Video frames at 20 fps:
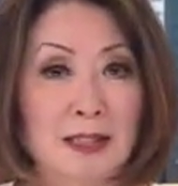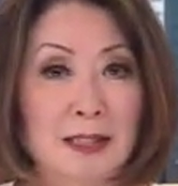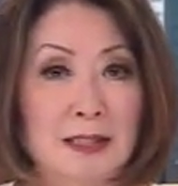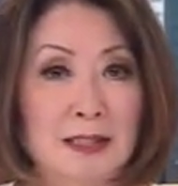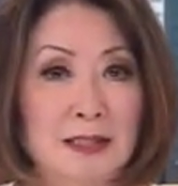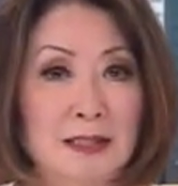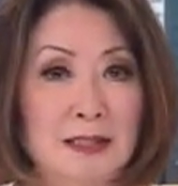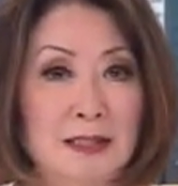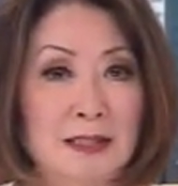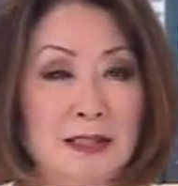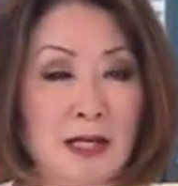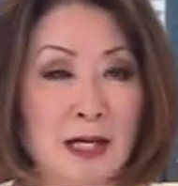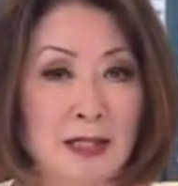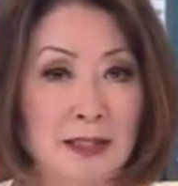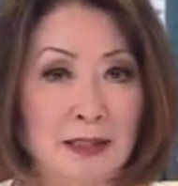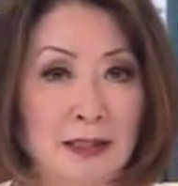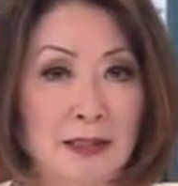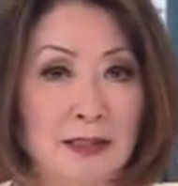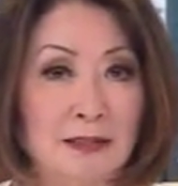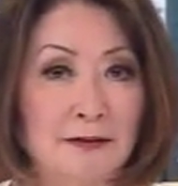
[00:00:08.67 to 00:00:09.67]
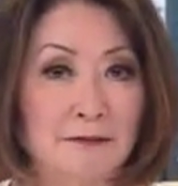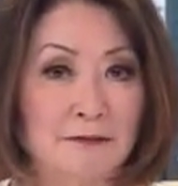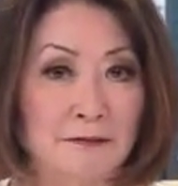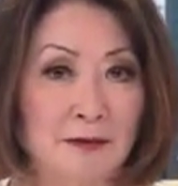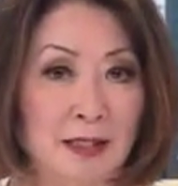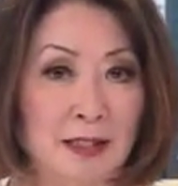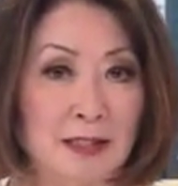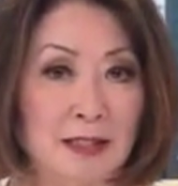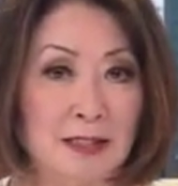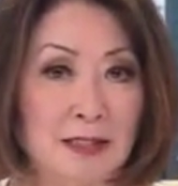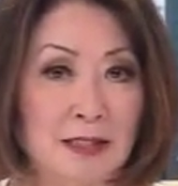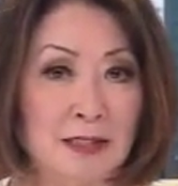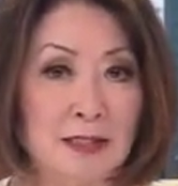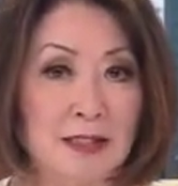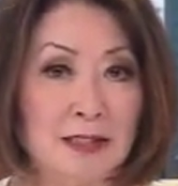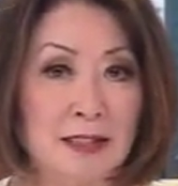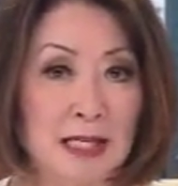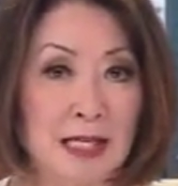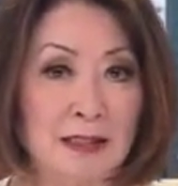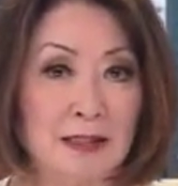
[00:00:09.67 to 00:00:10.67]
It's designing a device
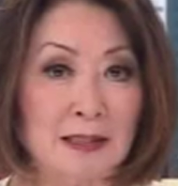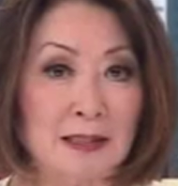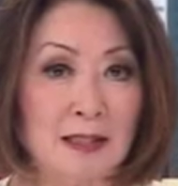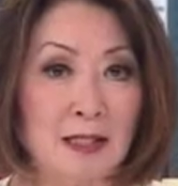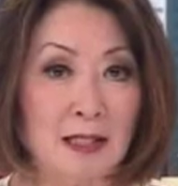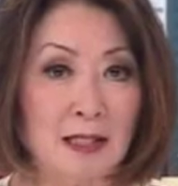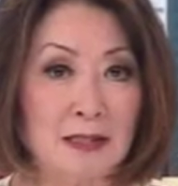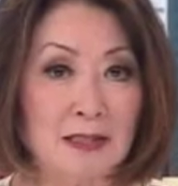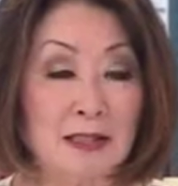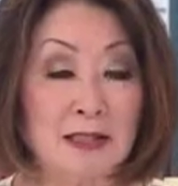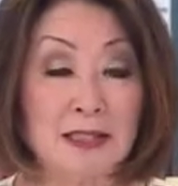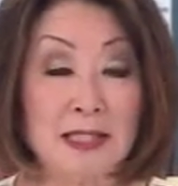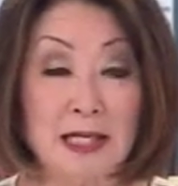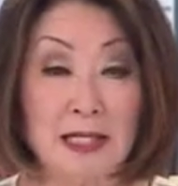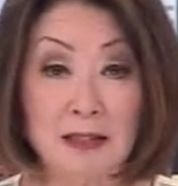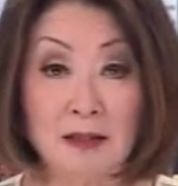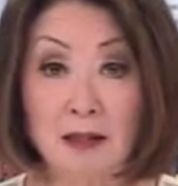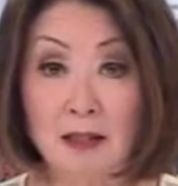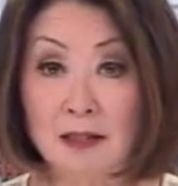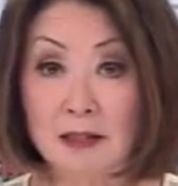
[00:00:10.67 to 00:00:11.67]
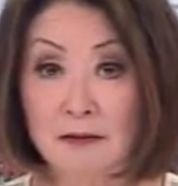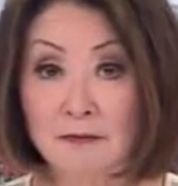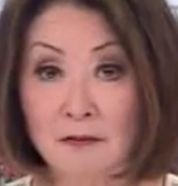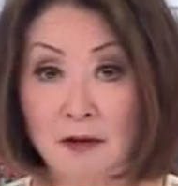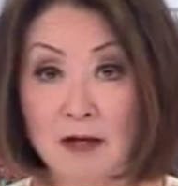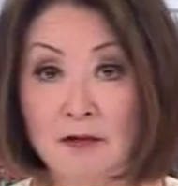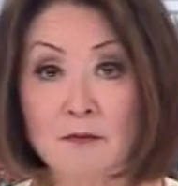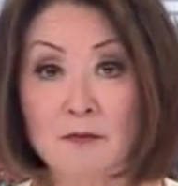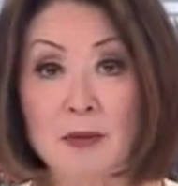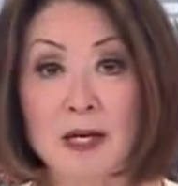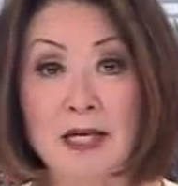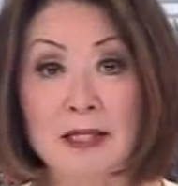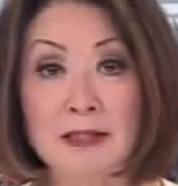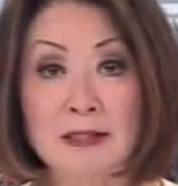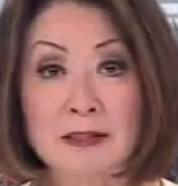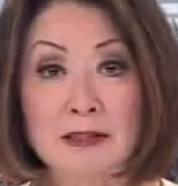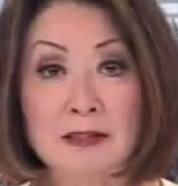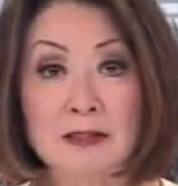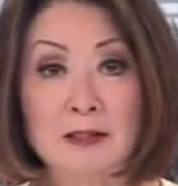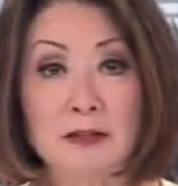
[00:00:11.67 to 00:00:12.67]
that sanitizes N95
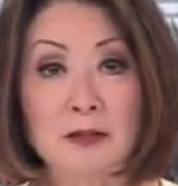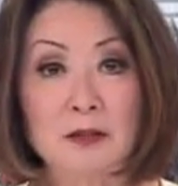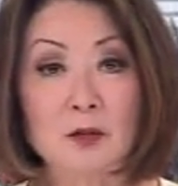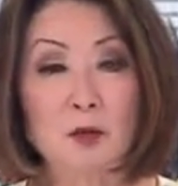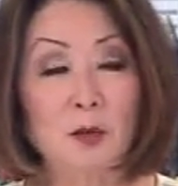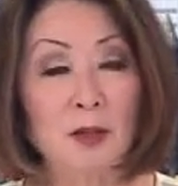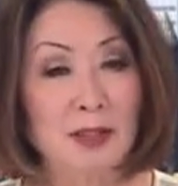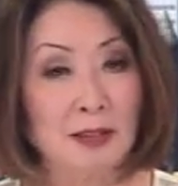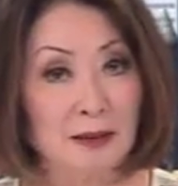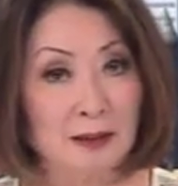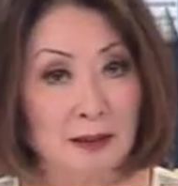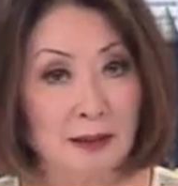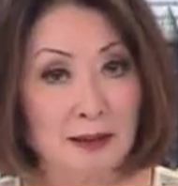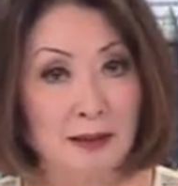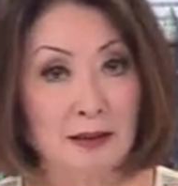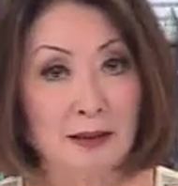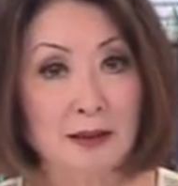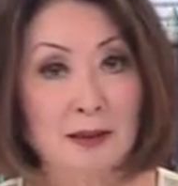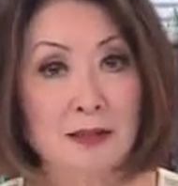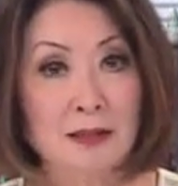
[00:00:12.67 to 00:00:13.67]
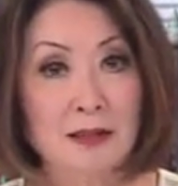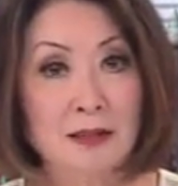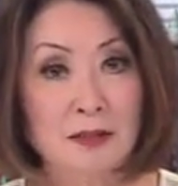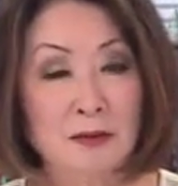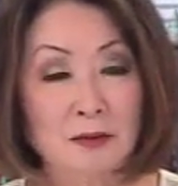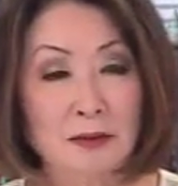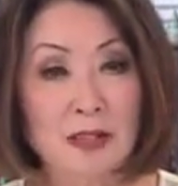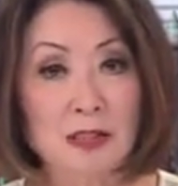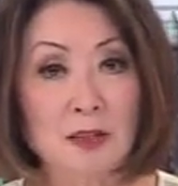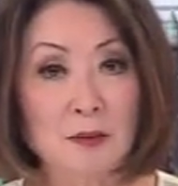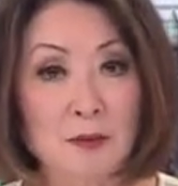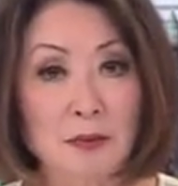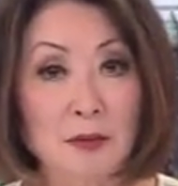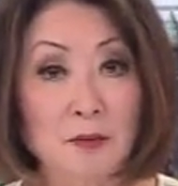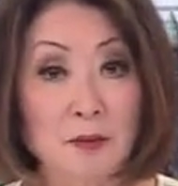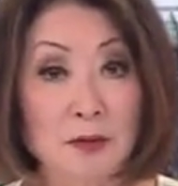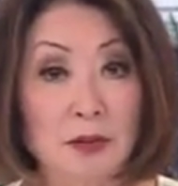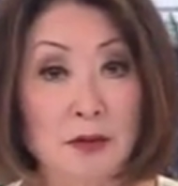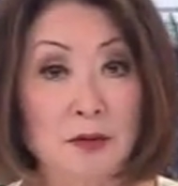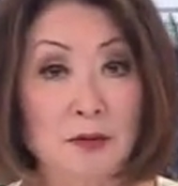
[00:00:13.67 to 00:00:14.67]
masks quickly so they
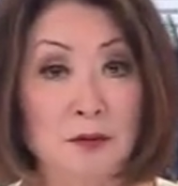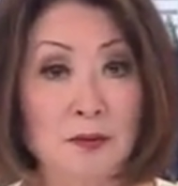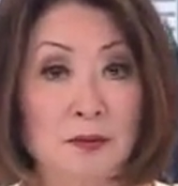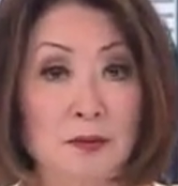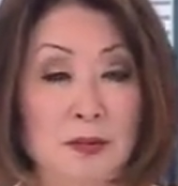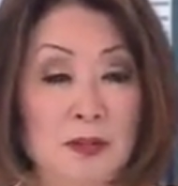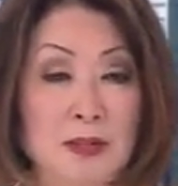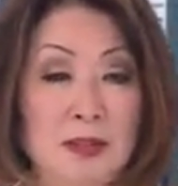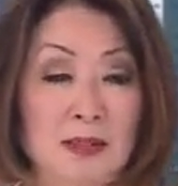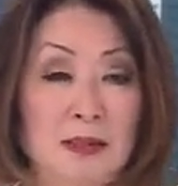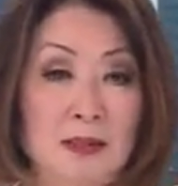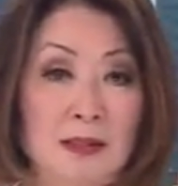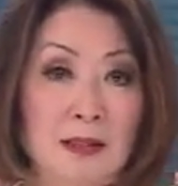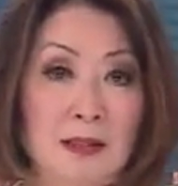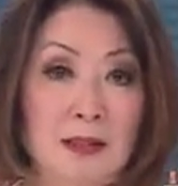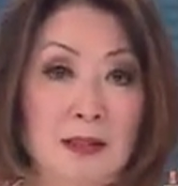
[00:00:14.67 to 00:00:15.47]
can be reused.